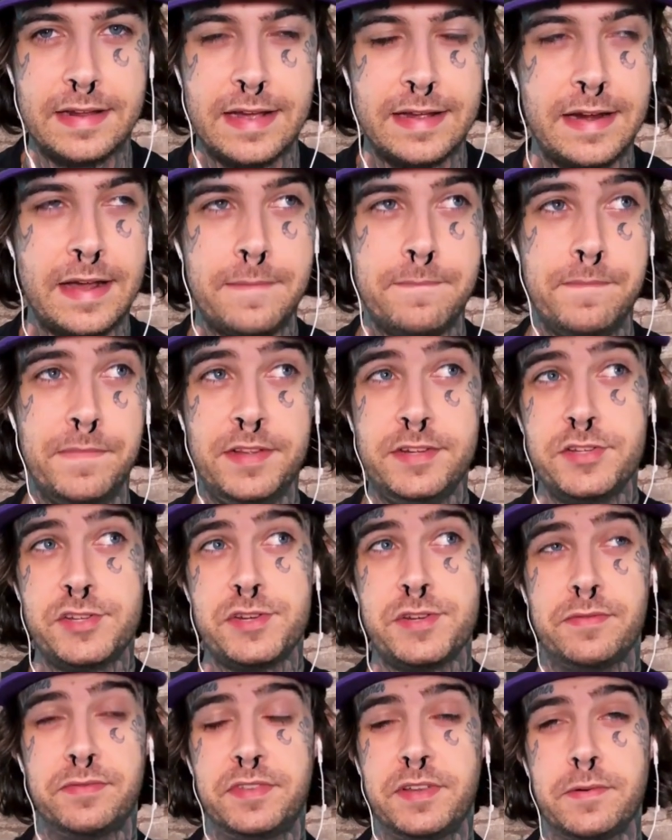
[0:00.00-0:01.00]
and I'm not
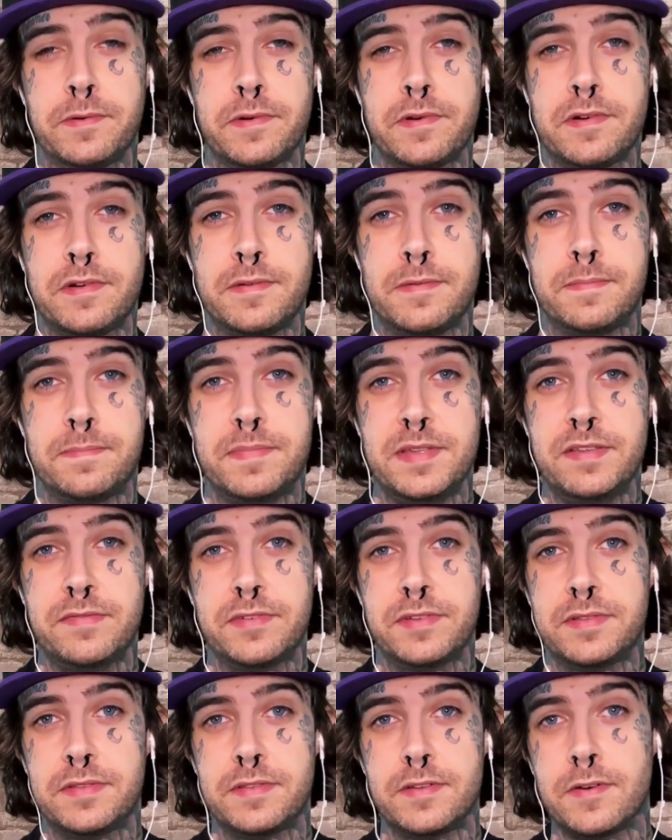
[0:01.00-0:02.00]
sure if they were
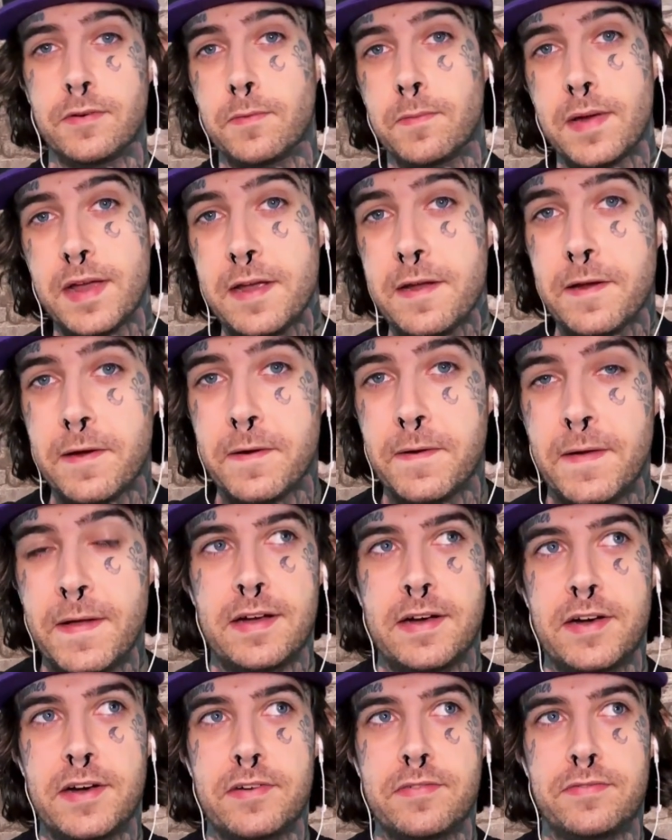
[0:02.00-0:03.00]
even aware
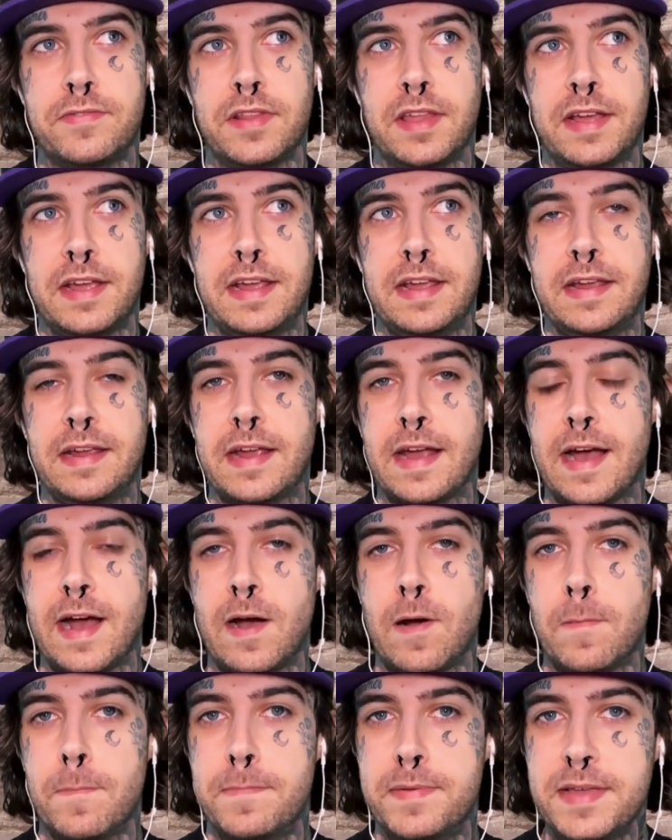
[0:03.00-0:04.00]
of like
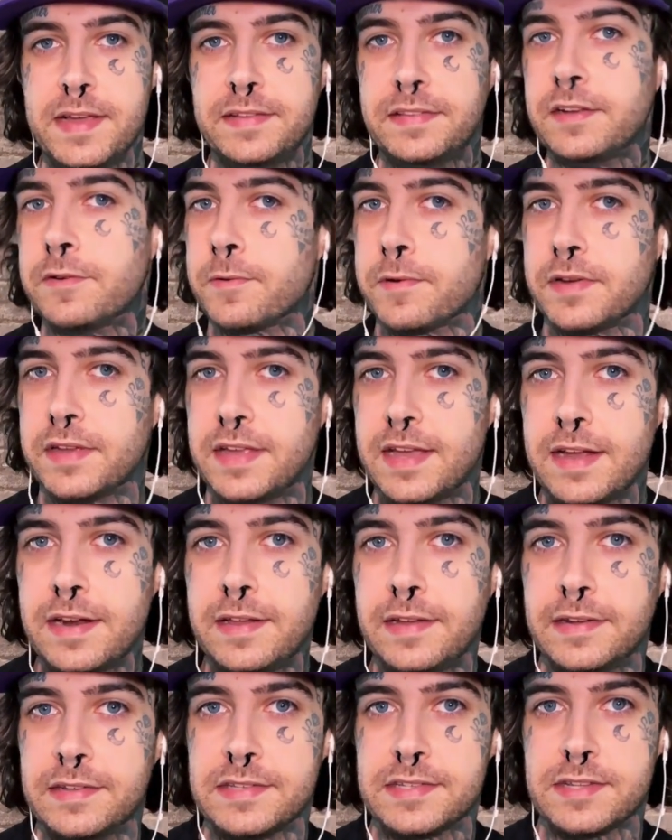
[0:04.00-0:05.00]
how big they were
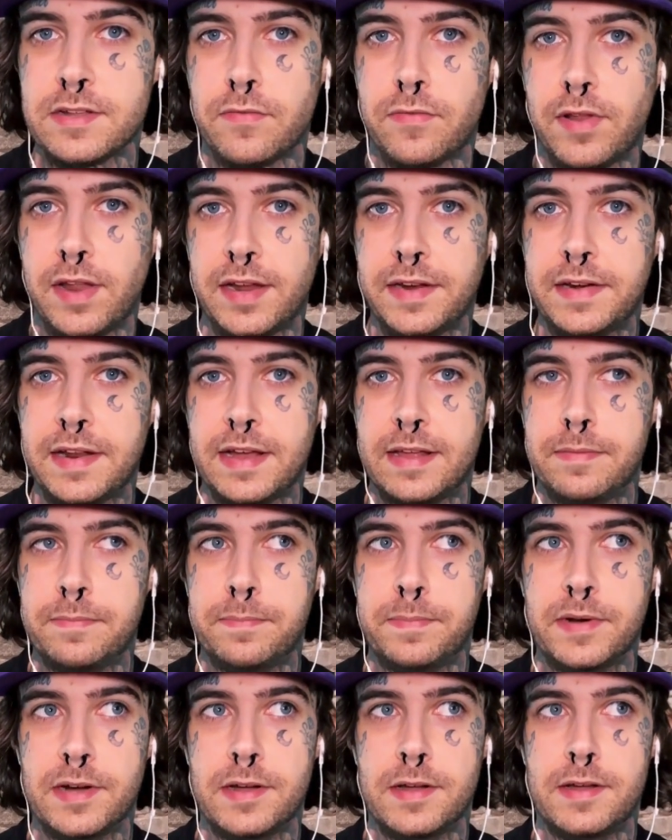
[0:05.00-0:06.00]
getting and stuff like
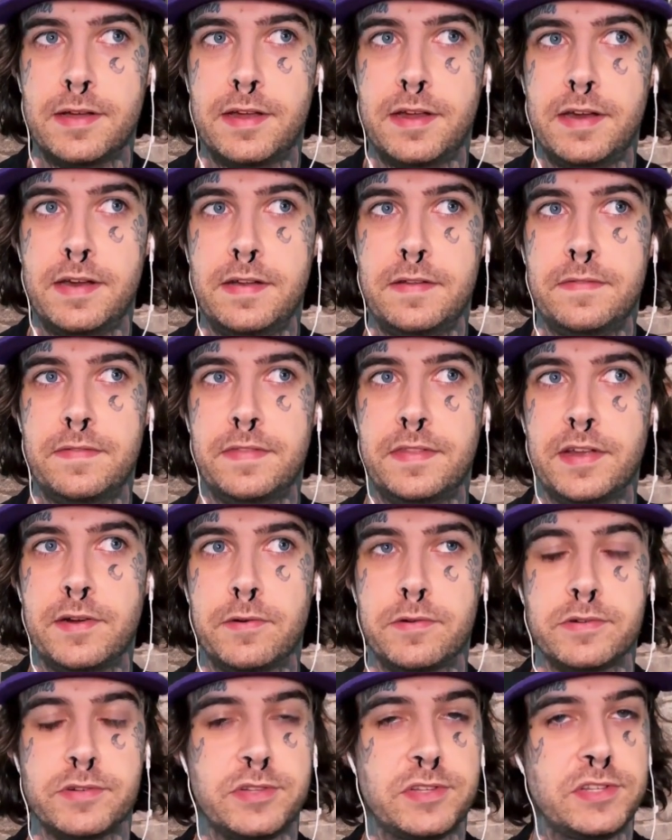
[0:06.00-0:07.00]
that, but there
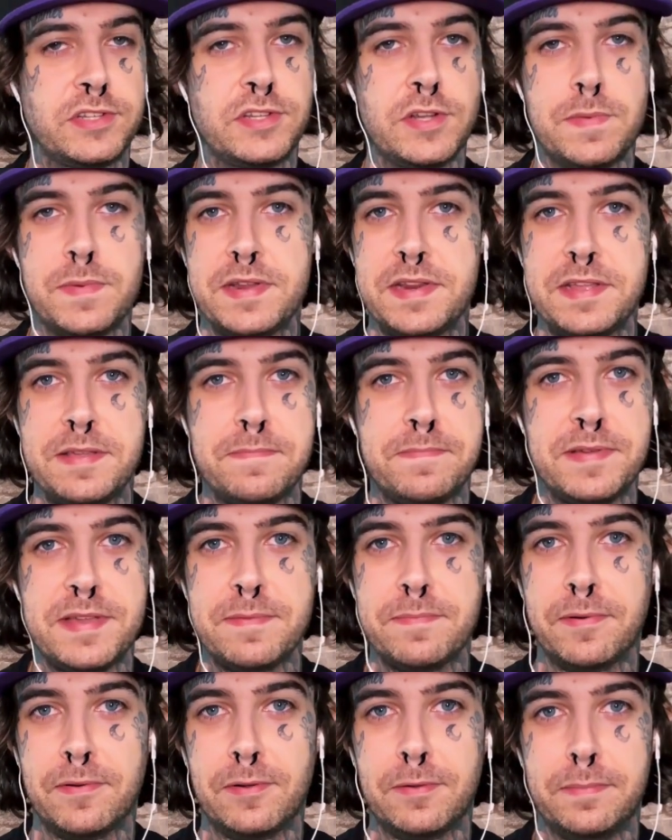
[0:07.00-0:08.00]
were so many
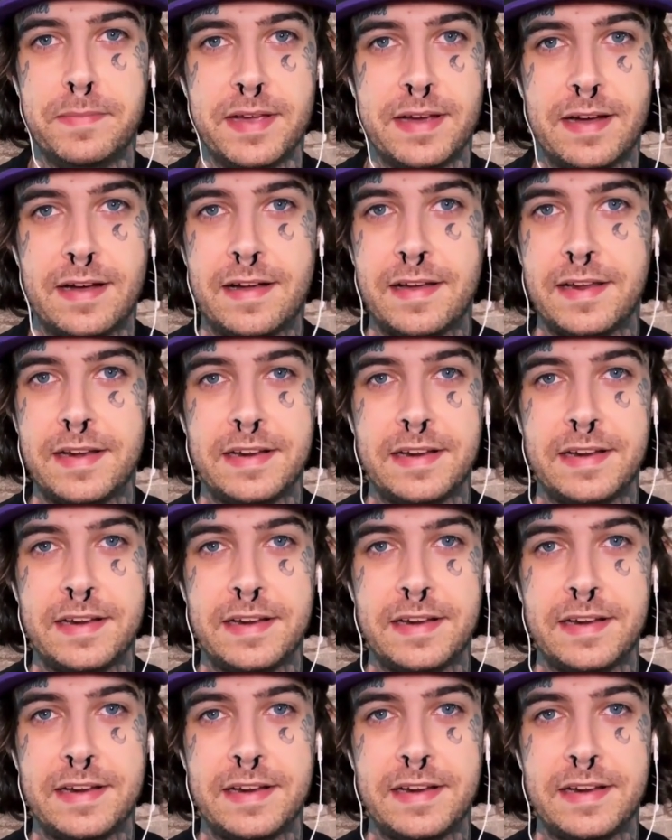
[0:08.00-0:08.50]
people behind